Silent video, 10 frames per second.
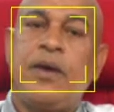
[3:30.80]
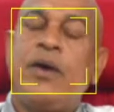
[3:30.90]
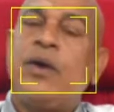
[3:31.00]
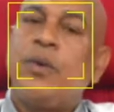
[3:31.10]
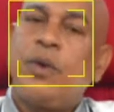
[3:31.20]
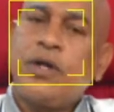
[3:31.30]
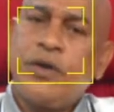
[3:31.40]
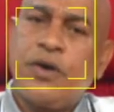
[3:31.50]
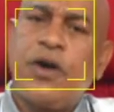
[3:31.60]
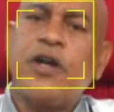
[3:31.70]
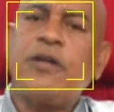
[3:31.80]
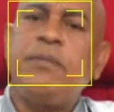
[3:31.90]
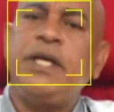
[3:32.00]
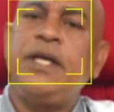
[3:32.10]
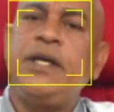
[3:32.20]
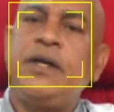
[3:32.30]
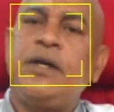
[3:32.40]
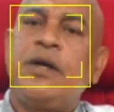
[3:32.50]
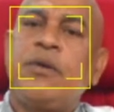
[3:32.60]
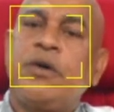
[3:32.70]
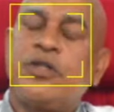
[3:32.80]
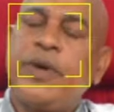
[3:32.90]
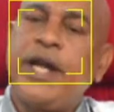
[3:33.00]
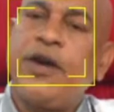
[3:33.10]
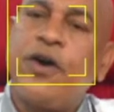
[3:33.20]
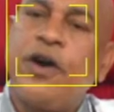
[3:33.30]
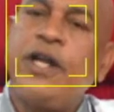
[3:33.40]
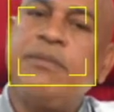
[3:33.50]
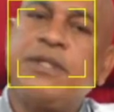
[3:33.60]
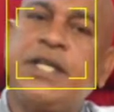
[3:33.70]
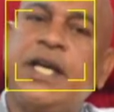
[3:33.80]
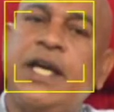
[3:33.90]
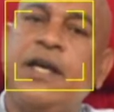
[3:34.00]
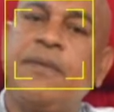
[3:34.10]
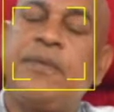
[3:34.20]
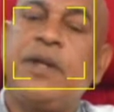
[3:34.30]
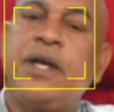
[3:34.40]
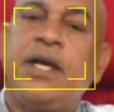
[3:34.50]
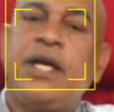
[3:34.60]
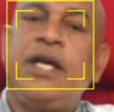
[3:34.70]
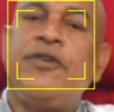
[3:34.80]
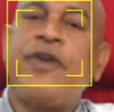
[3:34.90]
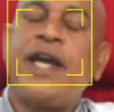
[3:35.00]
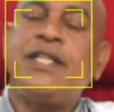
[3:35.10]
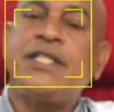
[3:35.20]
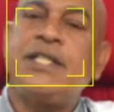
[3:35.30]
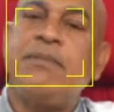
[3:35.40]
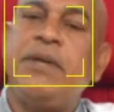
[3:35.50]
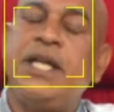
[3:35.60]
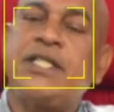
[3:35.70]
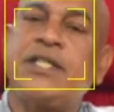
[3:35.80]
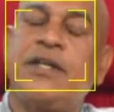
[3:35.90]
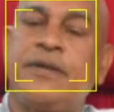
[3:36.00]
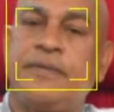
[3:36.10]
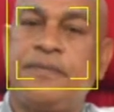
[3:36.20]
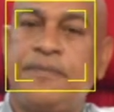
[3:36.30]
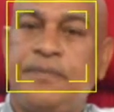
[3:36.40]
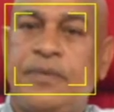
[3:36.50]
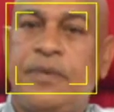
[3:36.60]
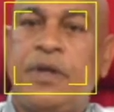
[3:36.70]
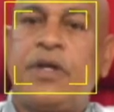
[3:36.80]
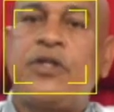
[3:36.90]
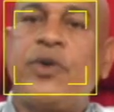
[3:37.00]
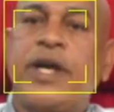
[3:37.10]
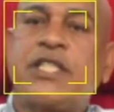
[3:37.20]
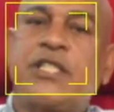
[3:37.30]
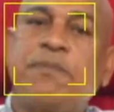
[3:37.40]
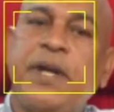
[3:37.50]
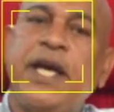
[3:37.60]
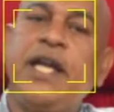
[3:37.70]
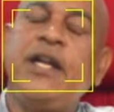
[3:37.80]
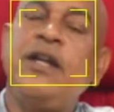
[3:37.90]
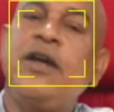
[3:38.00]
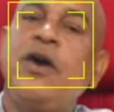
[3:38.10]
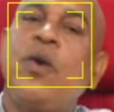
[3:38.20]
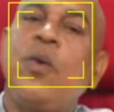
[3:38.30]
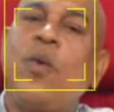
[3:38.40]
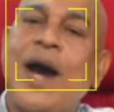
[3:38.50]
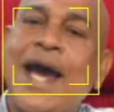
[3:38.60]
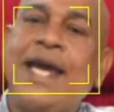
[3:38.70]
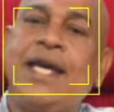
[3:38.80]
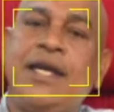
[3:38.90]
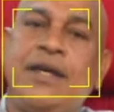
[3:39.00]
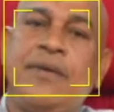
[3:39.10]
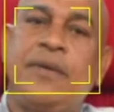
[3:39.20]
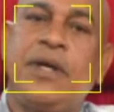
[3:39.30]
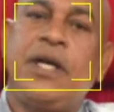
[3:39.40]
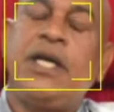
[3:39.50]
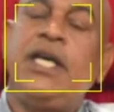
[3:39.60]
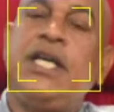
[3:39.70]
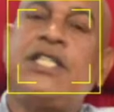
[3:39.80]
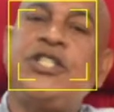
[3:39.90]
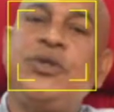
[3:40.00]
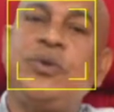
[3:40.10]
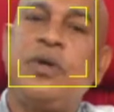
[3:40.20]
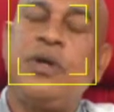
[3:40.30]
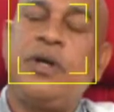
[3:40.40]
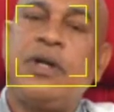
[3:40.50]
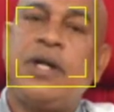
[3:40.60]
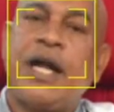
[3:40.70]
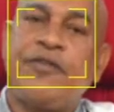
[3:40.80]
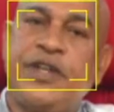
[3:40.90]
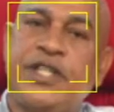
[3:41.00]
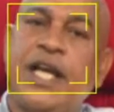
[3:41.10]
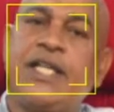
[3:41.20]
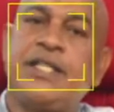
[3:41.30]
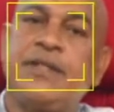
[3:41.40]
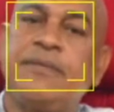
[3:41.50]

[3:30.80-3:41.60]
What irked me was when I heard him say he writes the minister to explain why he issued that fish license.